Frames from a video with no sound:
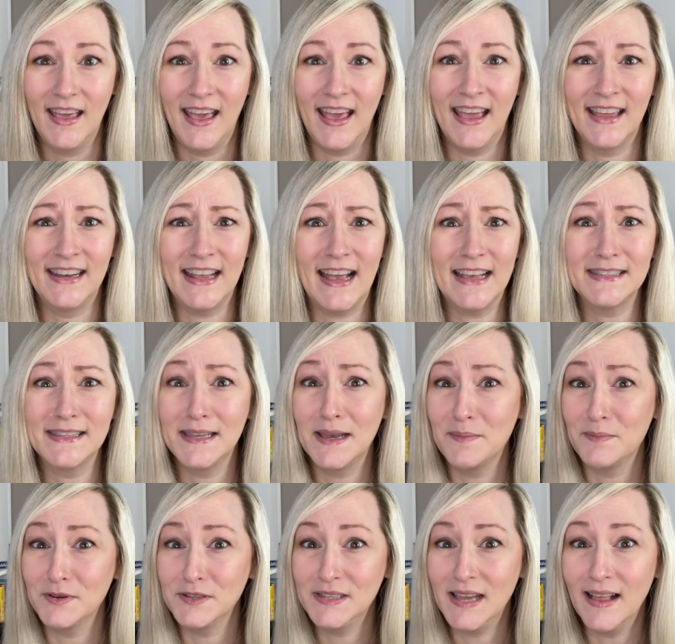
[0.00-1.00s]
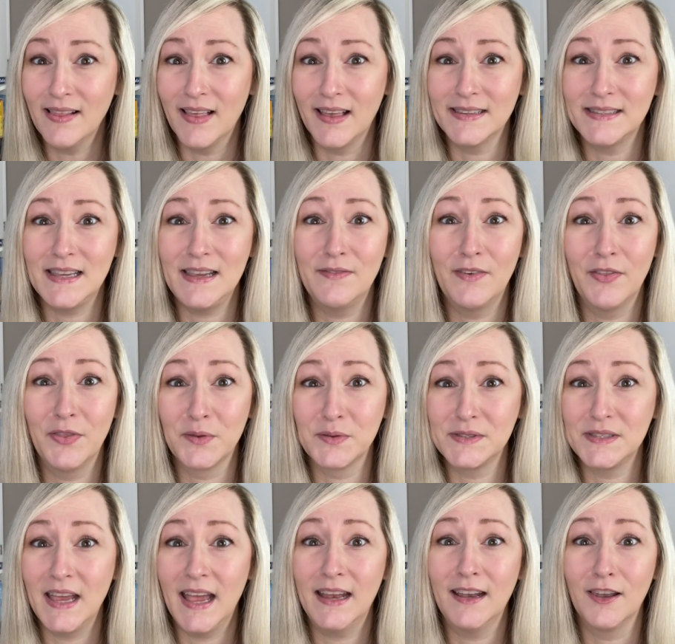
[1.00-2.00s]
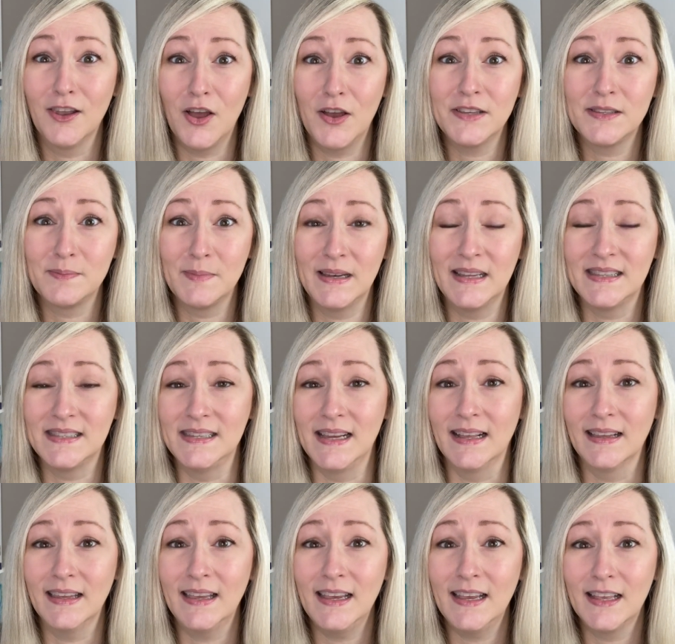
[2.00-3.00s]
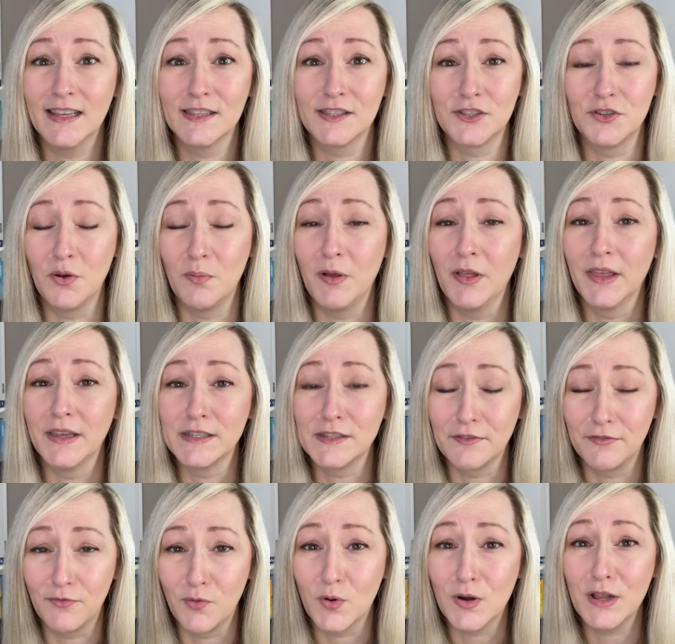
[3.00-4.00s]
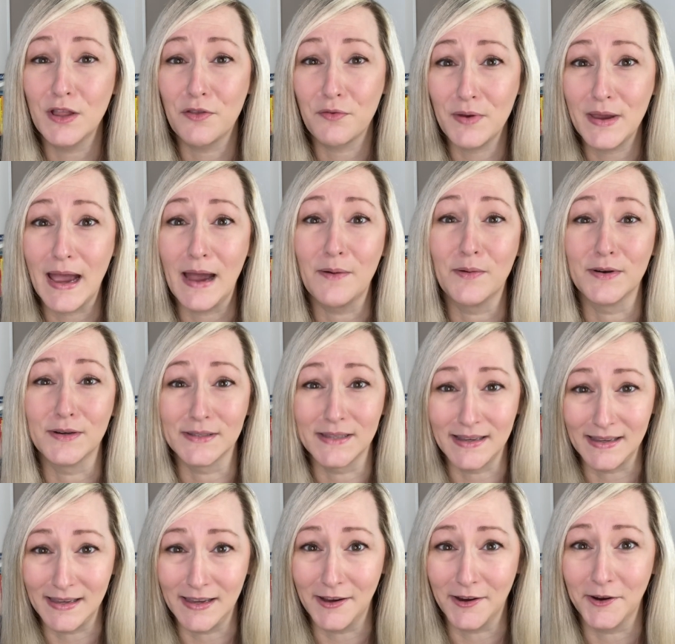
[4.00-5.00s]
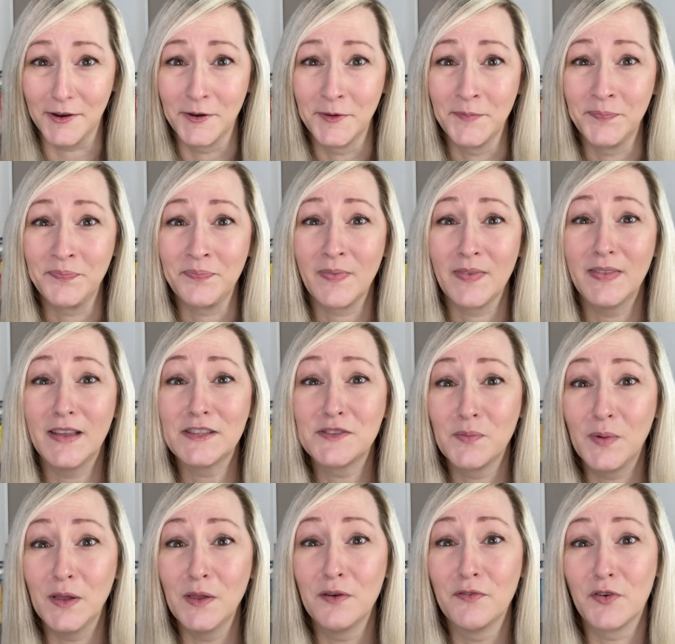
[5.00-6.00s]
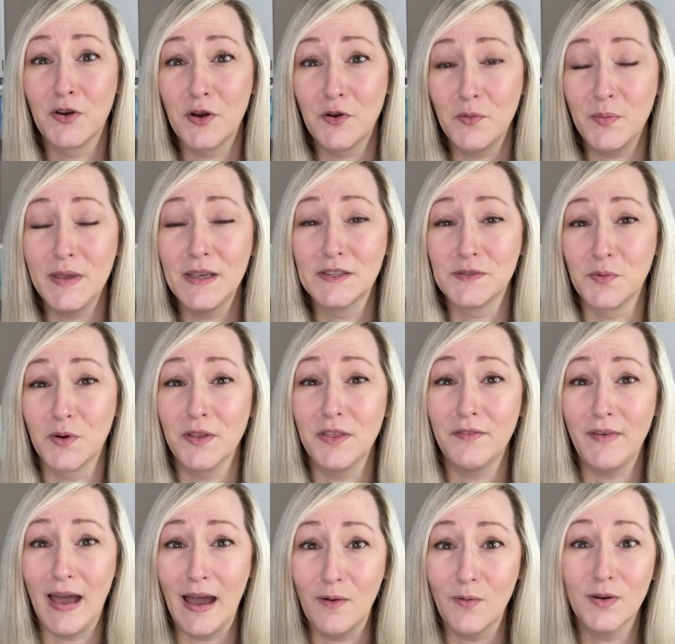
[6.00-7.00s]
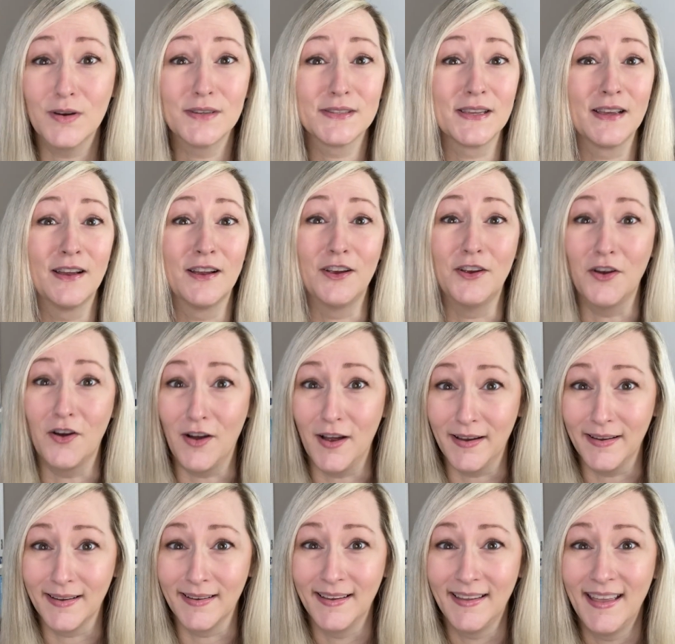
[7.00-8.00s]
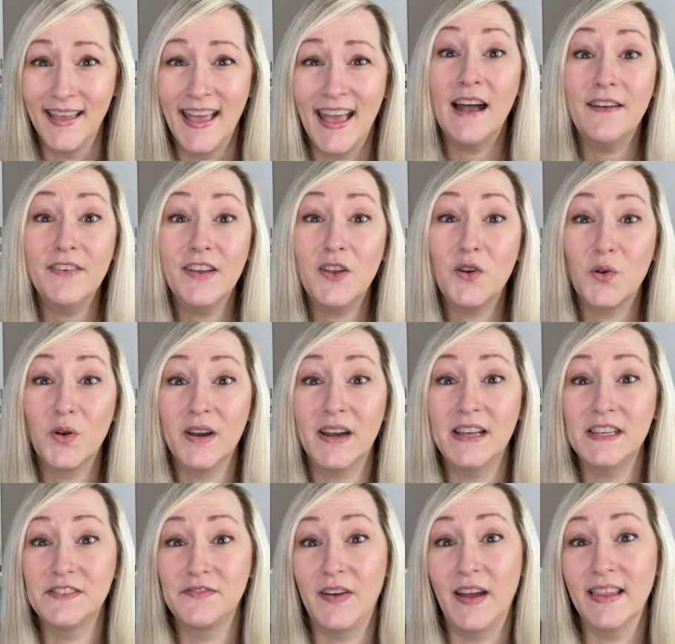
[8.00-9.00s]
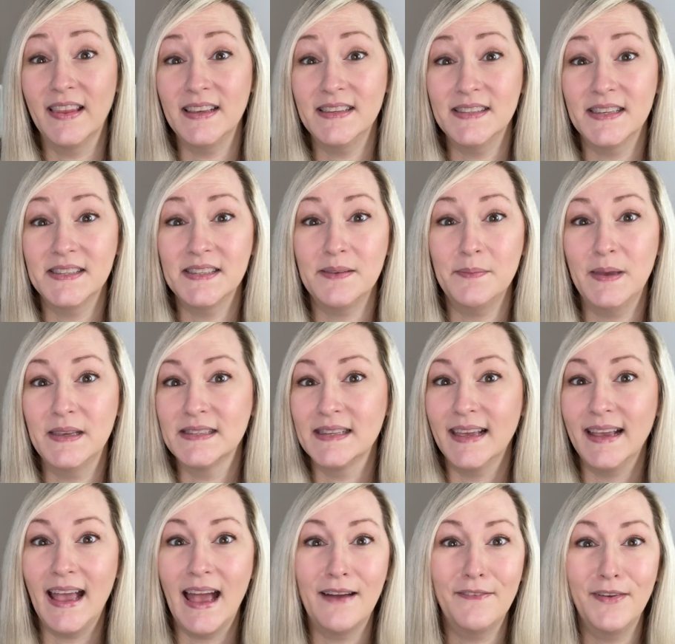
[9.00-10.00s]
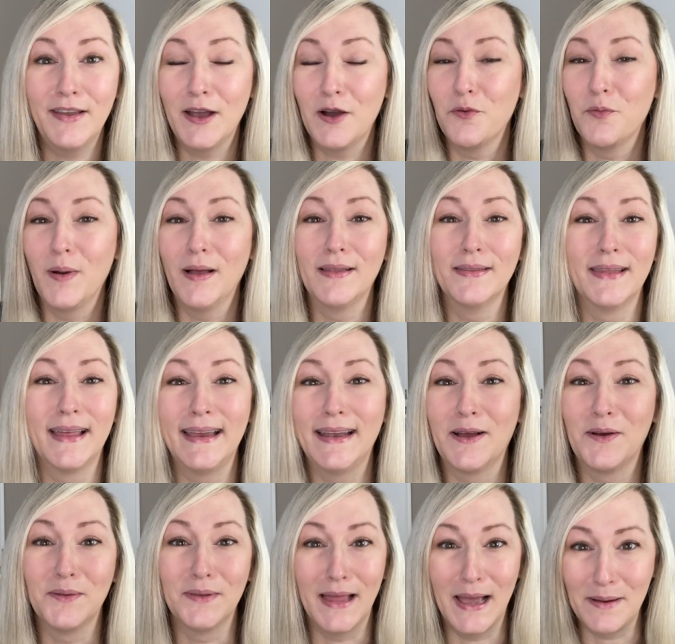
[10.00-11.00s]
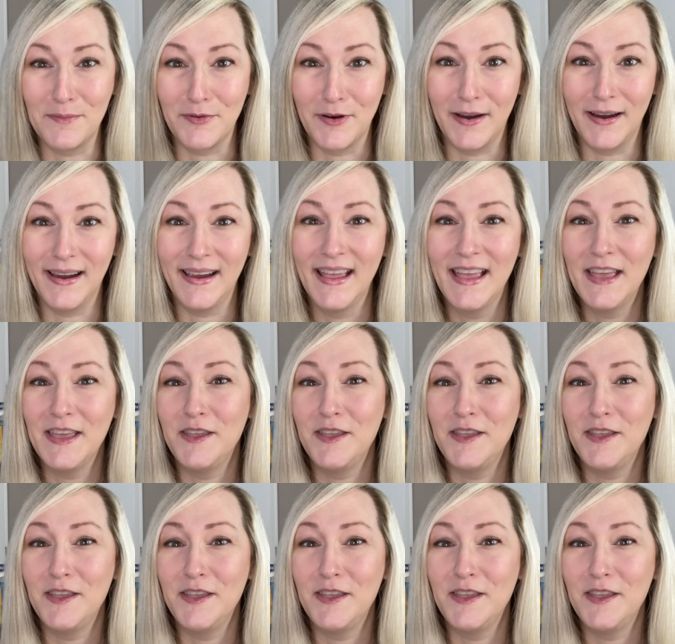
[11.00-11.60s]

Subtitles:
And as the numbers tell us, even those 10 lost minutes daily can snowball into 43 hours a year. That's well over a week's worth of hours gone. Having an organized filing system is like having a well laid out library.